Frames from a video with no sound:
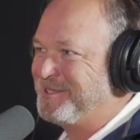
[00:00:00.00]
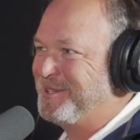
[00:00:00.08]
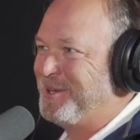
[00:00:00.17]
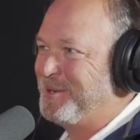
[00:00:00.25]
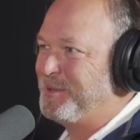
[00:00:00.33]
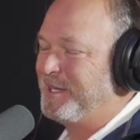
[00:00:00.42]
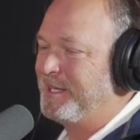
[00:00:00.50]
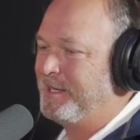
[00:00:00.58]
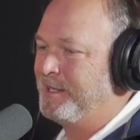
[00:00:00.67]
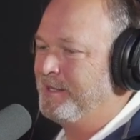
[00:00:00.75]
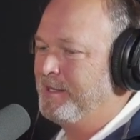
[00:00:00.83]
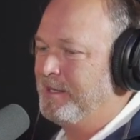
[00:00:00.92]

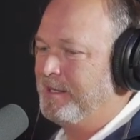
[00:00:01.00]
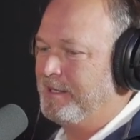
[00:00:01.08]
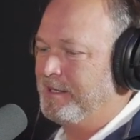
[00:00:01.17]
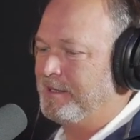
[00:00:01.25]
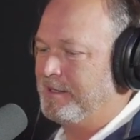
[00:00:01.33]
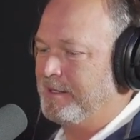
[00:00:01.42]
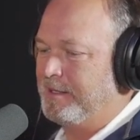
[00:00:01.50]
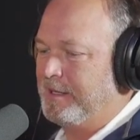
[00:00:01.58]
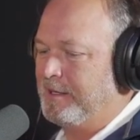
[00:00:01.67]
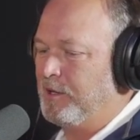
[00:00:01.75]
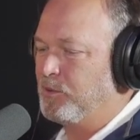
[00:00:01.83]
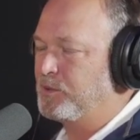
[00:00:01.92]

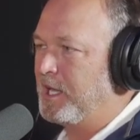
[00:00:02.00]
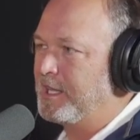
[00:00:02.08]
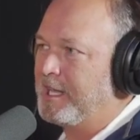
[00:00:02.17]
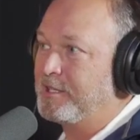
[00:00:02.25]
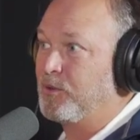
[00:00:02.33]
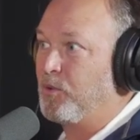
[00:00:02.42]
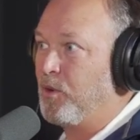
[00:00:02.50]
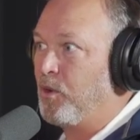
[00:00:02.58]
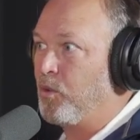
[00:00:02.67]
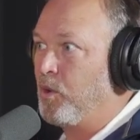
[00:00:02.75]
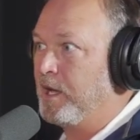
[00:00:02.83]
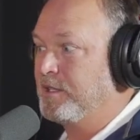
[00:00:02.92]
And don't take that the
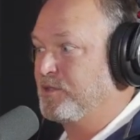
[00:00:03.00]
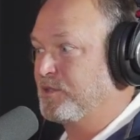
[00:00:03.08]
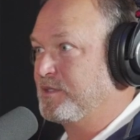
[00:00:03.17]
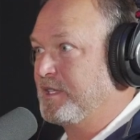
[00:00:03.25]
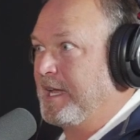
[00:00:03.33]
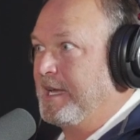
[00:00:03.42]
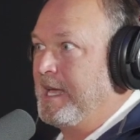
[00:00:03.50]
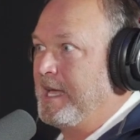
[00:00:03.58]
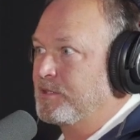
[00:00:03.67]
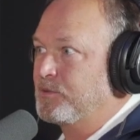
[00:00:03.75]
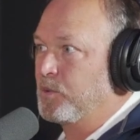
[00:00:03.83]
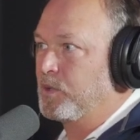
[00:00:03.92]
wrong way. It's just that
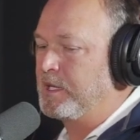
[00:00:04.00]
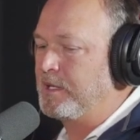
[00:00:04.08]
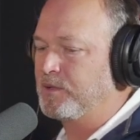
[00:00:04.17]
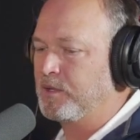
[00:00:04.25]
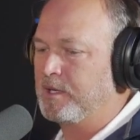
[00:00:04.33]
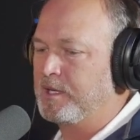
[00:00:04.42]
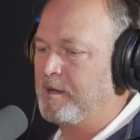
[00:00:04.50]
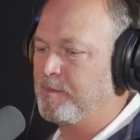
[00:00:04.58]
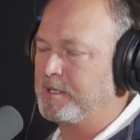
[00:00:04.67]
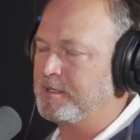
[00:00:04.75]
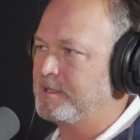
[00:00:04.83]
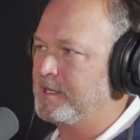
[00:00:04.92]
day is a relief. So the
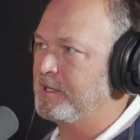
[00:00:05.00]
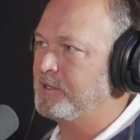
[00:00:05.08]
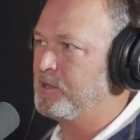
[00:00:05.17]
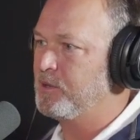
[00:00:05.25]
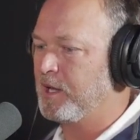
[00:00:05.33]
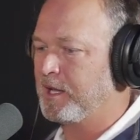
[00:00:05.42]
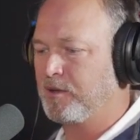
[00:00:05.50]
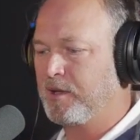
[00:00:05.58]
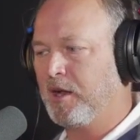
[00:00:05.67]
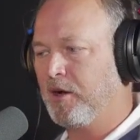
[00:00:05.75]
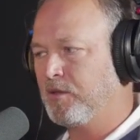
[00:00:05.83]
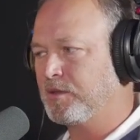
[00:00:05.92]
deputies see it too. Like, you
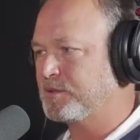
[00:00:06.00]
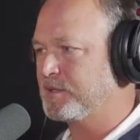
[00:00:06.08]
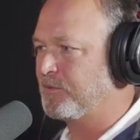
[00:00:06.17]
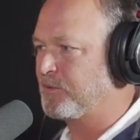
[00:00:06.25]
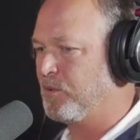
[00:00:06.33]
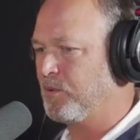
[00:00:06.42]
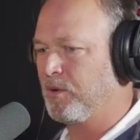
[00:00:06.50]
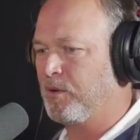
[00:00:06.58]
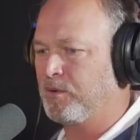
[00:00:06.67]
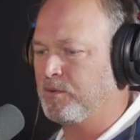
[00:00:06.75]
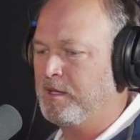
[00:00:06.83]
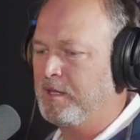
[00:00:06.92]
got all this stuff going
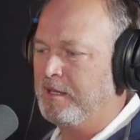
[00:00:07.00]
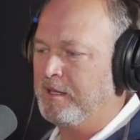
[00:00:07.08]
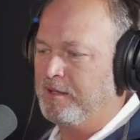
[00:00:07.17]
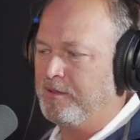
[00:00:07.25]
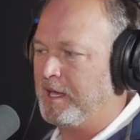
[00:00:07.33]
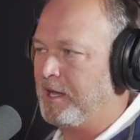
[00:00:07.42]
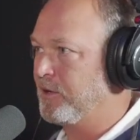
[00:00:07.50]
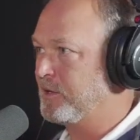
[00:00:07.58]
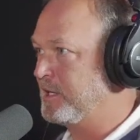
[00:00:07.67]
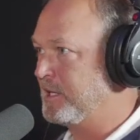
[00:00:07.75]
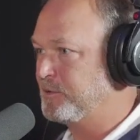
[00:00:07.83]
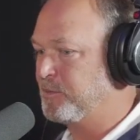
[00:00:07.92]
on. They are
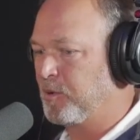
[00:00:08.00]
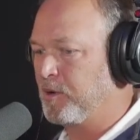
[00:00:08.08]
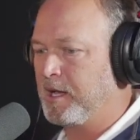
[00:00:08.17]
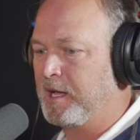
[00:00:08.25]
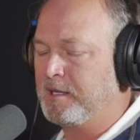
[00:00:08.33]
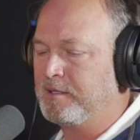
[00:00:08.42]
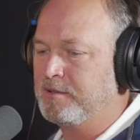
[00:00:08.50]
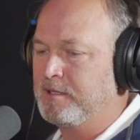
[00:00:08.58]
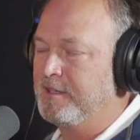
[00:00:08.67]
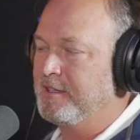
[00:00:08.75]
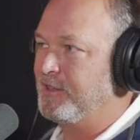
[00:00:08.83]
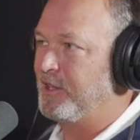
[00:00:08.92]
at these parades.
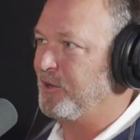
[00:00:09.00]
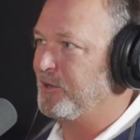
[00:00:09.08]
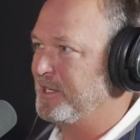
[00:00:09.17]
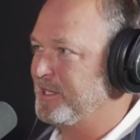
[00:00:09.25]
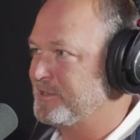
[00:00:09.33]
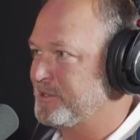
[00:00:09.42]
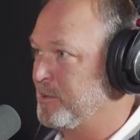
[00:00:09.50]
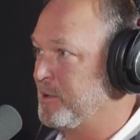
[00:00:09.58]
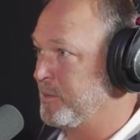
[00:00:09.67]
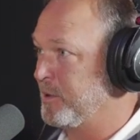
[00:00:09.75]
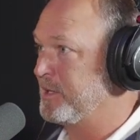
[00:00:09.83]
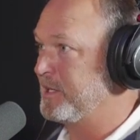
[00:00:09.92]
Some of
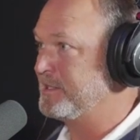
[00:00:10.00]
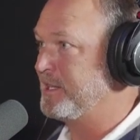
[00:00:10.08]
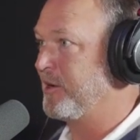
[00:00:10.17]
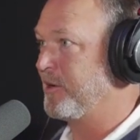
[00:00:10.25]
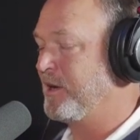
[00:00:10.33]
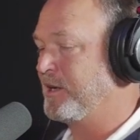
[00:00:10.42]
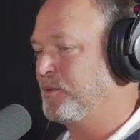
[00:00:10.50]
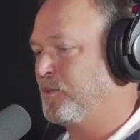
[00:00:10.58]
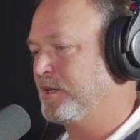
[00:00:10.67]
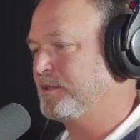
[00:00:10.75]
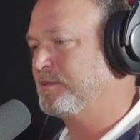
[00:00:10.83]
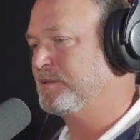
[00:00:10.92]
them are at these DARE
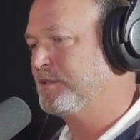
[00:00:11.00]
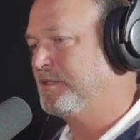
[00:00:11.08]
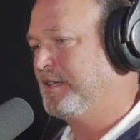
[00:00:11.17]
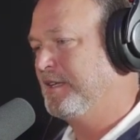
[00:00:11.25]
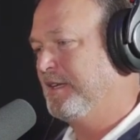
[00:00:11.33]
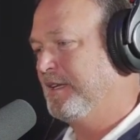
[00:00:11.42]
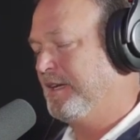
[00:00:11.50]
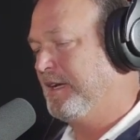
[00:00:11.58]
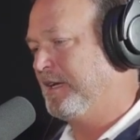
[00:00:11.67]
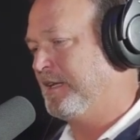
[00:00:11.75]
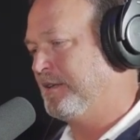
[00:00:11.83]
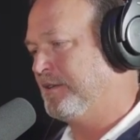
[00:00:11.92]
graduations,
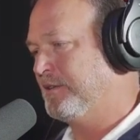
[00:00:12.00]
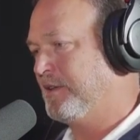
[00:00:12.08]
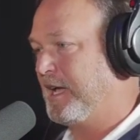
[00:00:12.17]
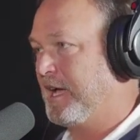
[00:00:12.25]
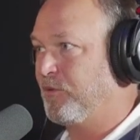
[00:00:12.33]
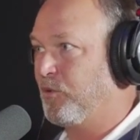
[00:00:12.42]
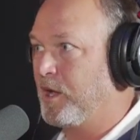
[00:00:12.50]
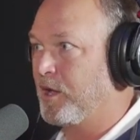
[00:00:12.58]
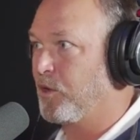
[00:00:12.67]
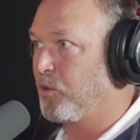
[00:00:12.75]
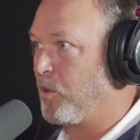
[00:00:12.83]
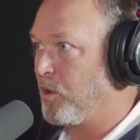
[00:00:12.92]
and they have
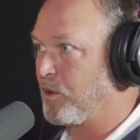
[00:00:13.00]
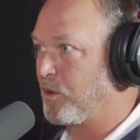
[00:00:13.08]
regular work